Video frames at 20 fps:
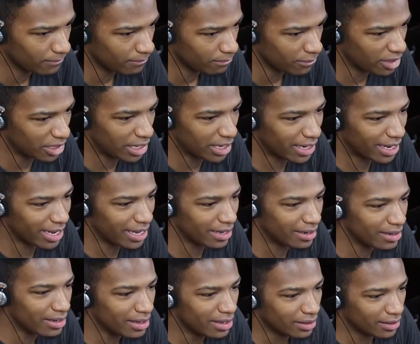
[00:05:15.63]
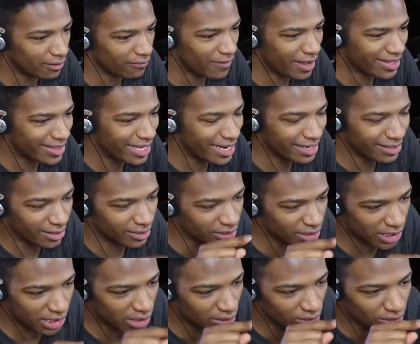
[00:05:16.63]
But then again, the fact that it
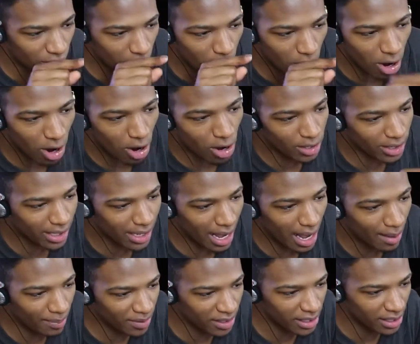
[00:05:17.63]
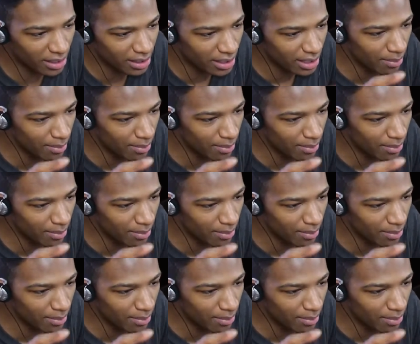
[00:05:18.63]
doesn't show the hard copy